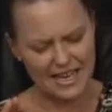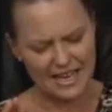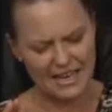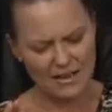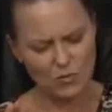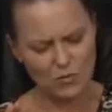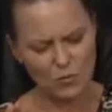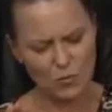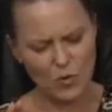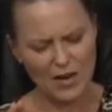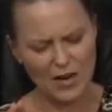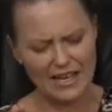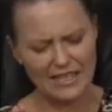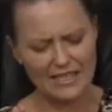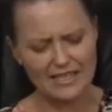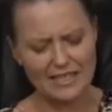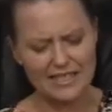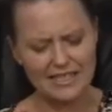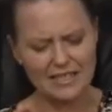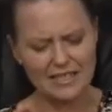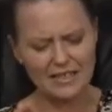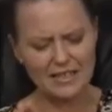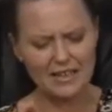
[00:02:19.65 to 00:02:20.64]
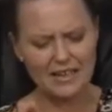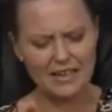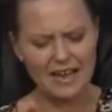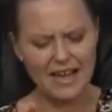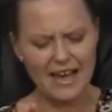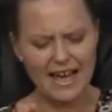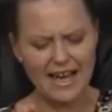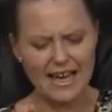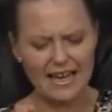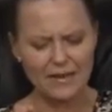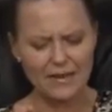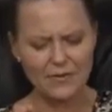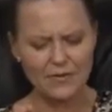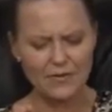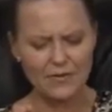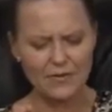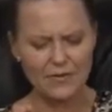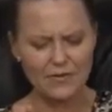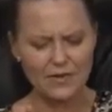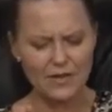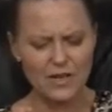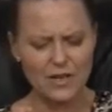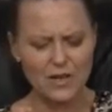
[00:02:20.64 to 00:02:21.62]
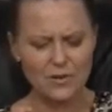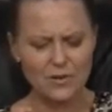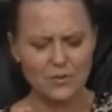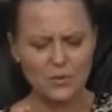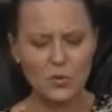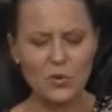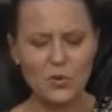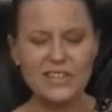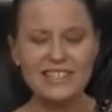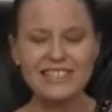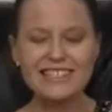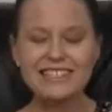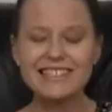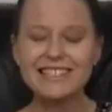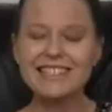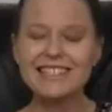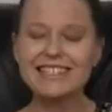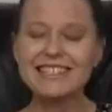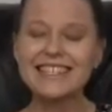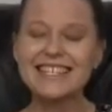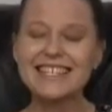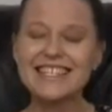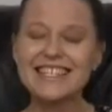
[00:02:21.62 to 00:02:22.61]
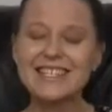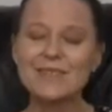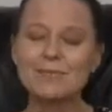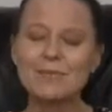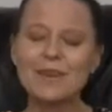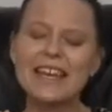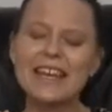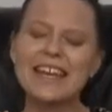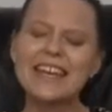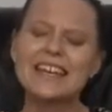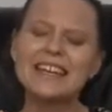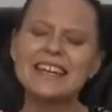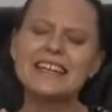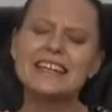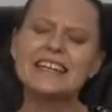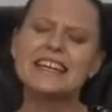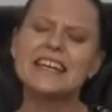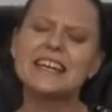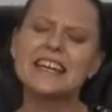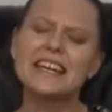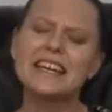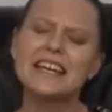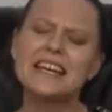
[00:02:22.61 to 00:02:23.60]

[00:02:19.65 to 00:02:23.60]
in one's life. What does this mean?